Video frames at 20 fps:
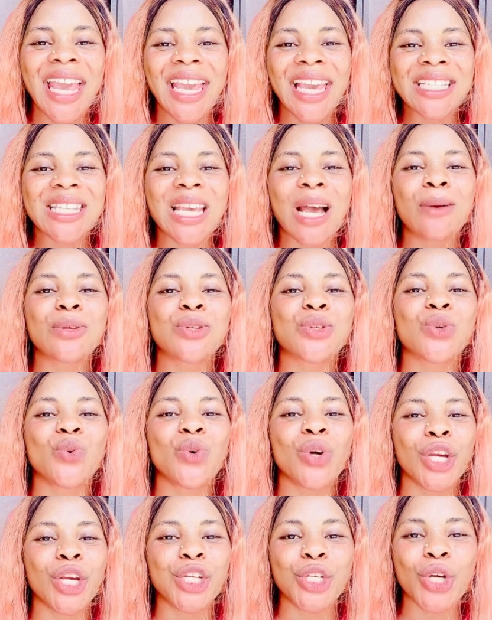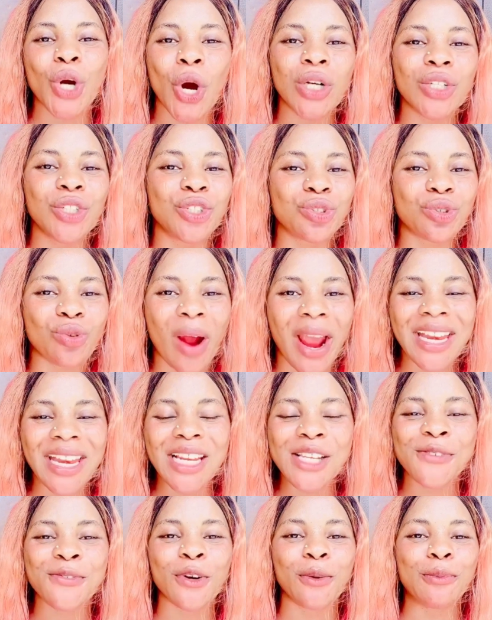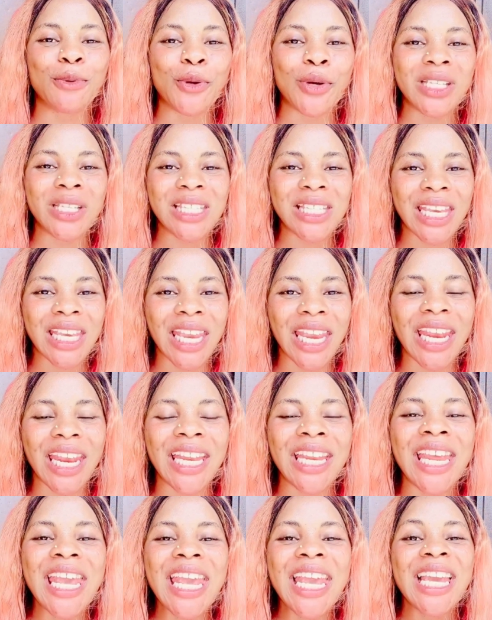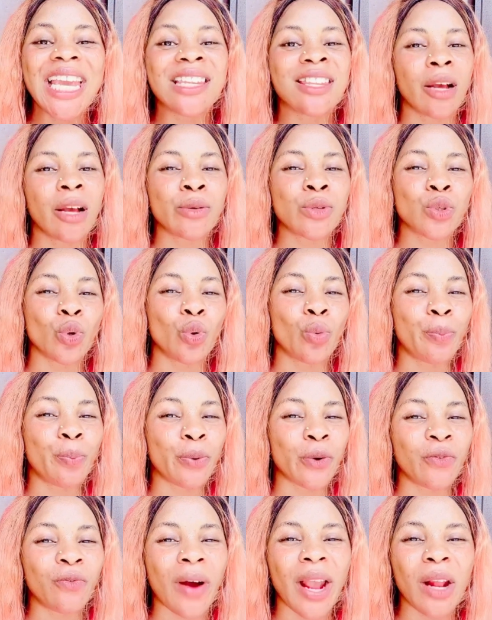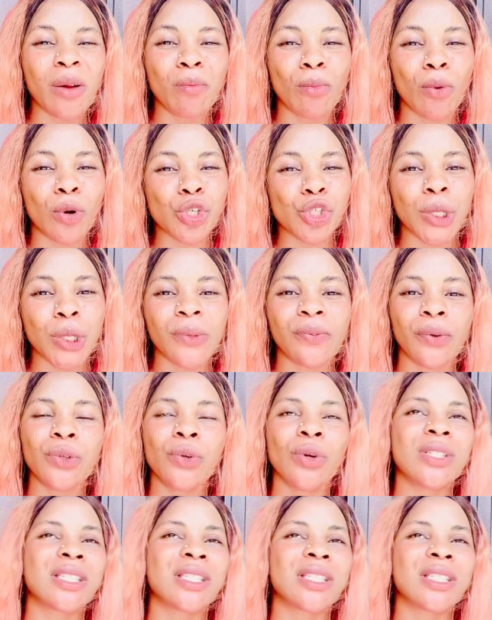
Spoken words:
It helps to cure dryness from your skin, it helps to provide moisture from your